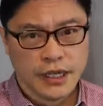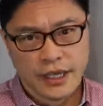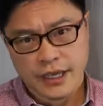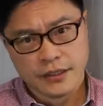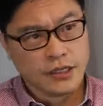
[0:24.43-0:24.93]

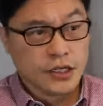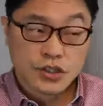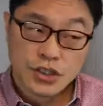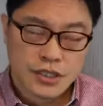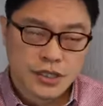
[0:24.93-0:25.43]
And
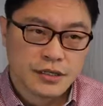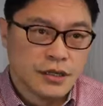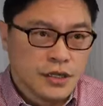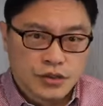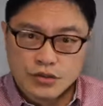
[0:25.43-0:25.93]
she
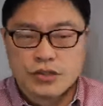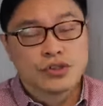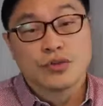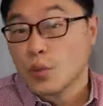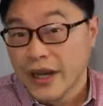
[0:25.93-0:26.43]
said she was
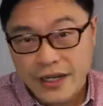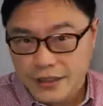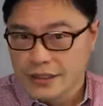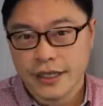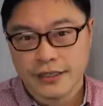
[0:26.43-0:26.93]
just
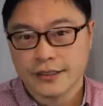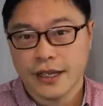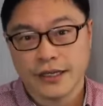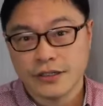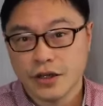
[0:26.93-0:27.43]
waiting to get
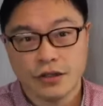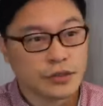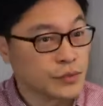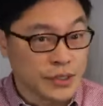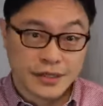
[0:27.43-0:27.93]

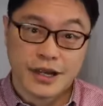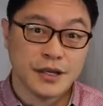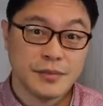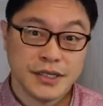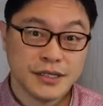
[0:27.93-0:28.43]
diagnosed with
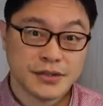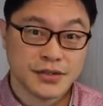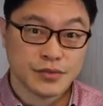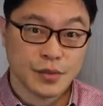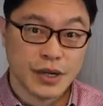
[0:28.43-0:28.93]

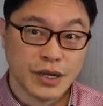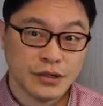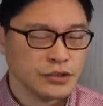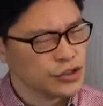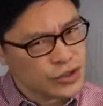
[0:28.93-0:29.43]
diabetes as
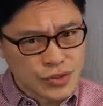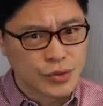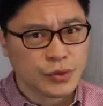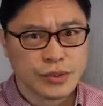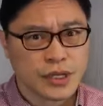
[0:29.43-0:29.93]
well. She
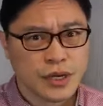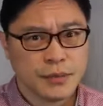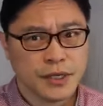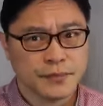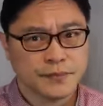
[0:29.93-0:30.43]
knew it was
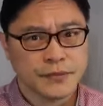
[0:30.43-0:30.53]
coming.